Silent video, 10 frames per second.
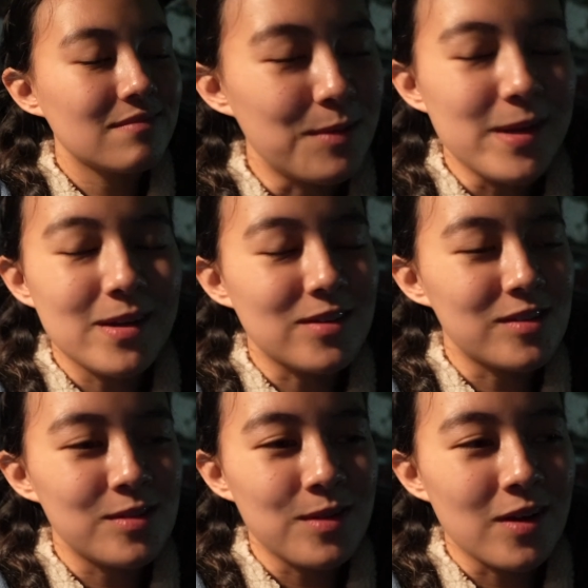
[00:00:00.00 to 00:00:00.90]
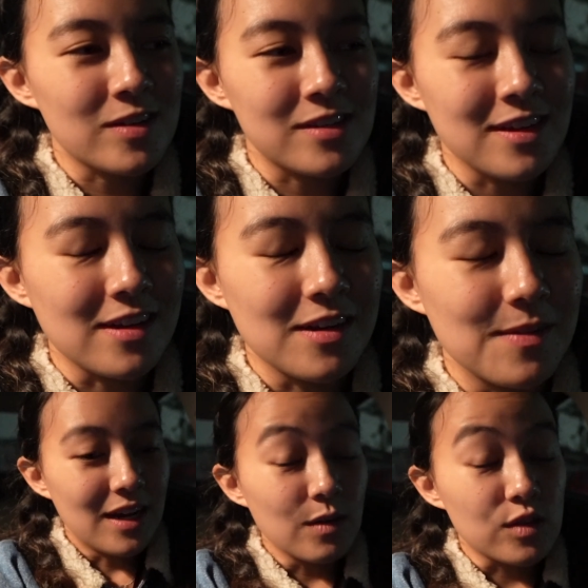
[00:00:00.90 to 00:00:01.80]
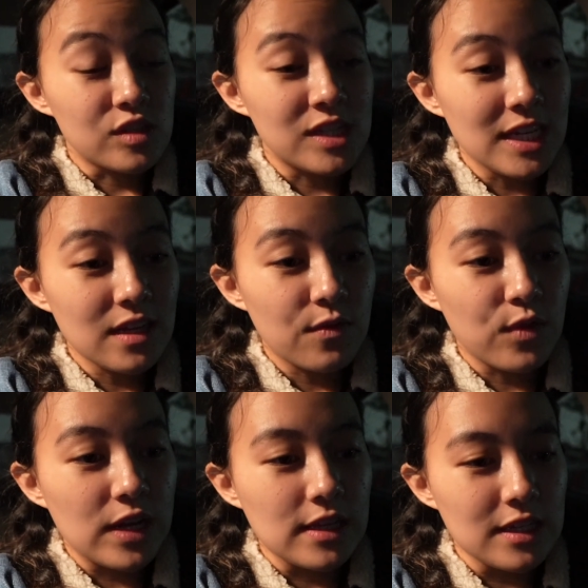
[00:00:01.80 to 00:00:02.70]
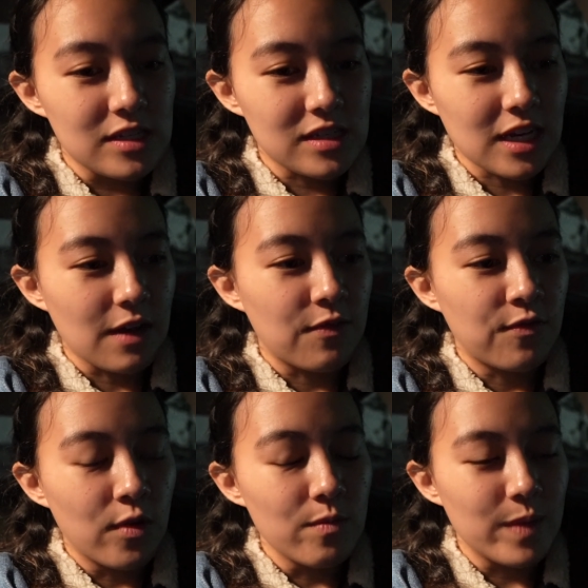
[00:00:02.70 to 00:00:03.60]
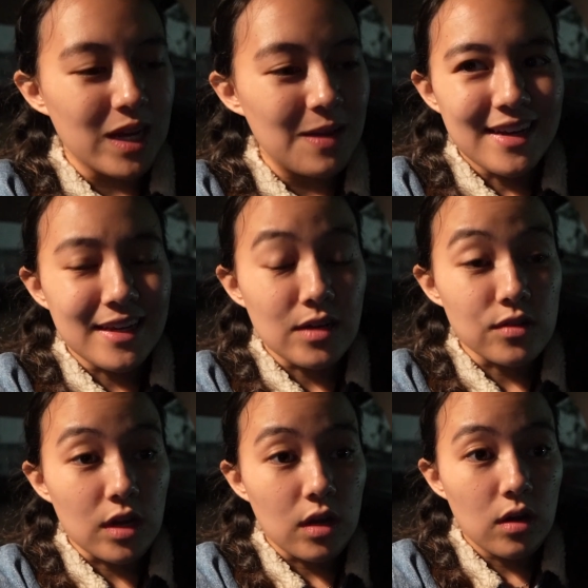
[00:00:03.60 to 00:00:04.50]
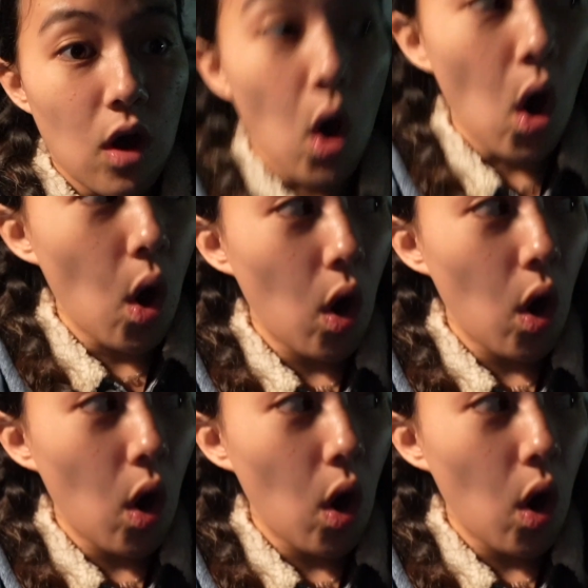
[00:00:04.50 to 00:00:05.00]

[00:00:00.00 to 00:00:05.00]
we are just 2 cars sitting here. I was sitting there for at least like a full minute, and then I was like, oh,